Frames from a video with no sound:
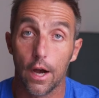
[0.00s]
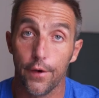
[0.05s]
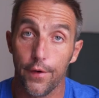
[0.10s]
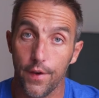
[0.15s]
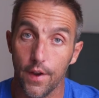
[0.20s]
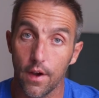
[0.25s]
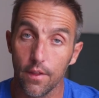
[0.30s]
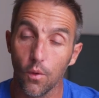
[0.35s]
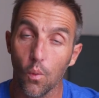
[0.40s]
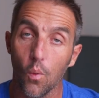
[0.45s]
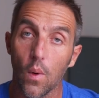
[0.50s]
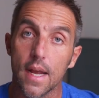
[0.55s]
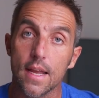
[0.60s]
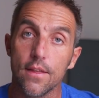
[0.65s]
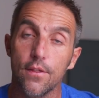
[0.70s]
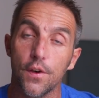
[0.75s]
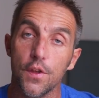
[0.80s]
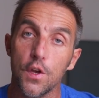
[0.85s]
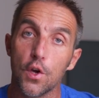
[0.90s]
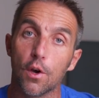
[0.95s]
Another
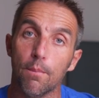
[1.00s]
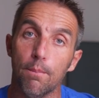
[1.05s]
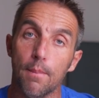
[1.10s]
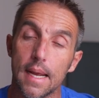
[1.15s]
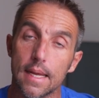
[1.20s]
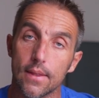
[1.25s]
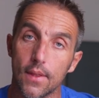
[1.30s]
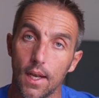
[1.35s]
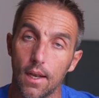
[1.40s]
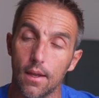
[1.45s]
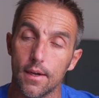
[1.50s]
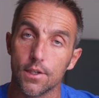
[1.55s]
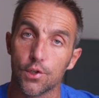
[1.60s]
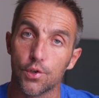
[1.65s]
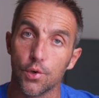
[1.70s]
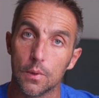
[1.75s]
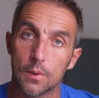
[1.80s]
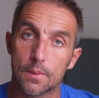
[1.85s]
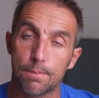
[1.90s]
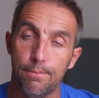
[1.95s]
way that you can make the light
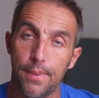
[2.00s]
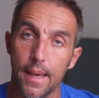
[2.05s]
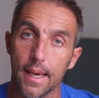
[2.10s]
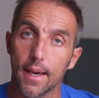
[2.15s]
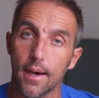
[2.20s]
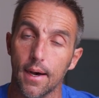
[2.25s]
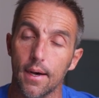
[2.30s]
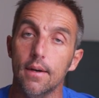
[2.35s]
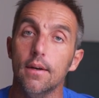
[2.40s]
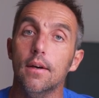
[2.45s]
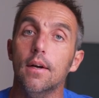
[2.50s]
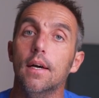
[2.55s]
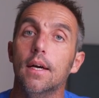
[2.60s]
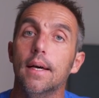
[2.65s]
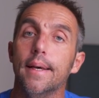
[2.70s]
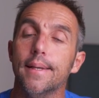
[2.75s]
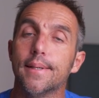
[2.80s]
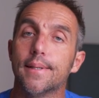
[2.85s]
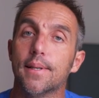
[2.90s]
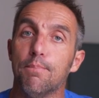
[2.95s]
source bigger
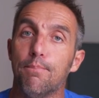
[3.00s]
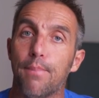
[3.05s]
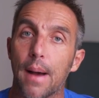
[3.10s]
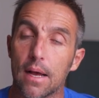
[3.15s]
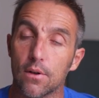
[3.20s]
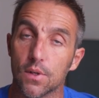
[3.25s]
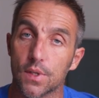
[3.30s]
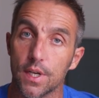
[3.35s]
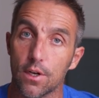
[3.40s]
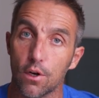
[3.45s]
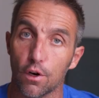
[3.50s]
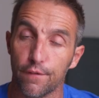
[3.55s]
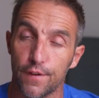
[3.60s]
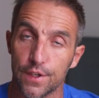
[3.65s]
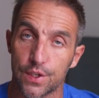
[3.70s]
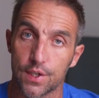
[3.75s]
is to bounce it off a